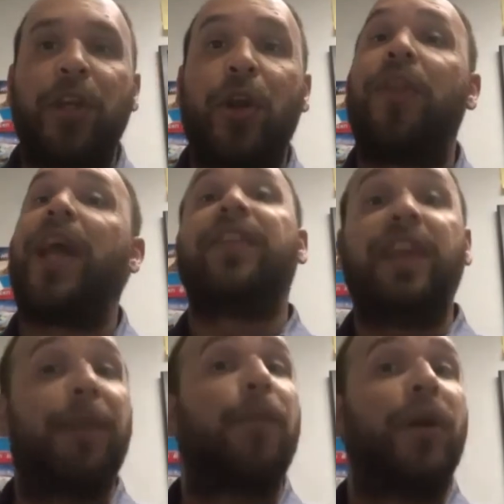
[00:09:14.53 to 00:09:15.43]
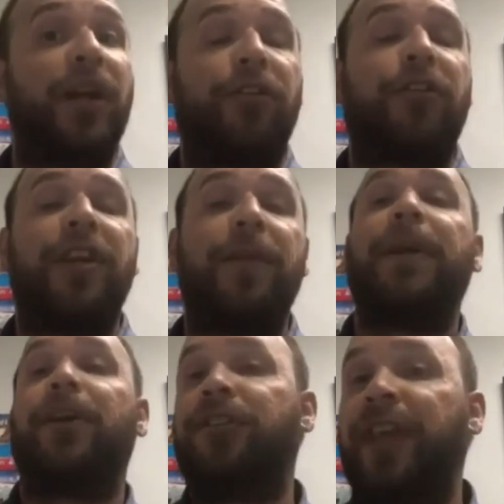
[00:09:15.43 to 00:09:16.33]
You know, they're more interested in the
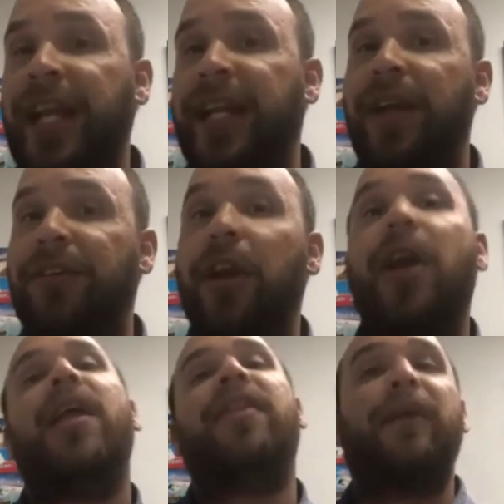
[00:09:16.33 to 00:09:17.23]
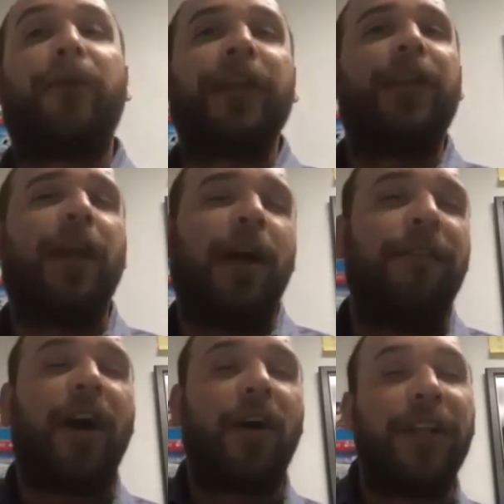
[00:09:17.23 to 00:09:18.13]
bigger steak knives, or they really
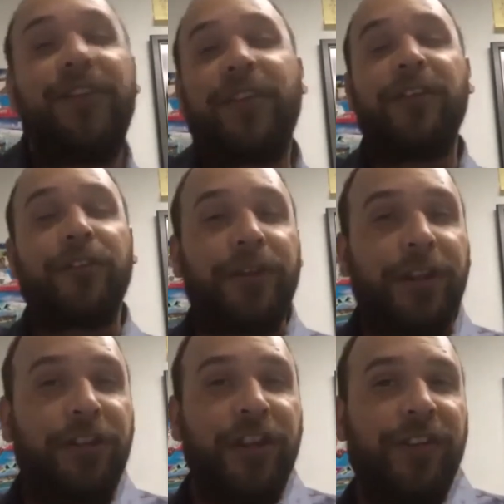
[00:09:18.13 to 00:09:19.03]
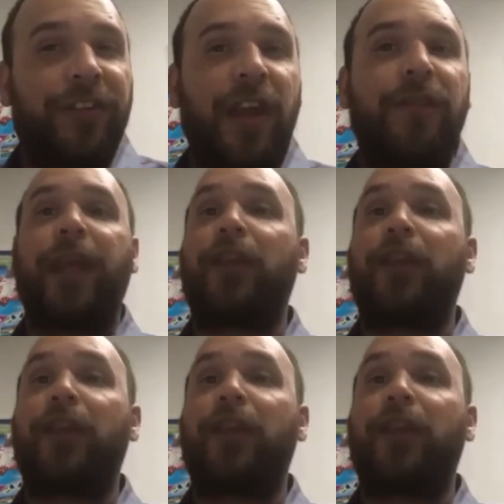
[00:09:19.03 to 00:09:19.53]
love the hearty slicer and the cheese knives.